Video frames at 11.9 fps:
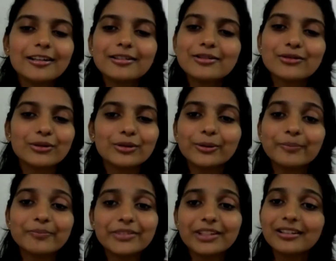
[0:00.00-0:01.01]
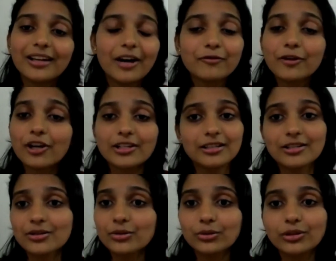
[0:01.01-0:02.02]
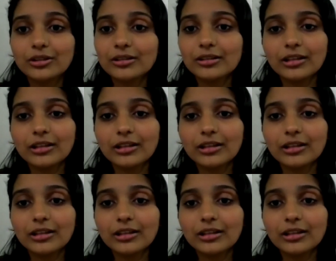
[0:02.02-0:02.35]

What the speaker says: So, of course, the school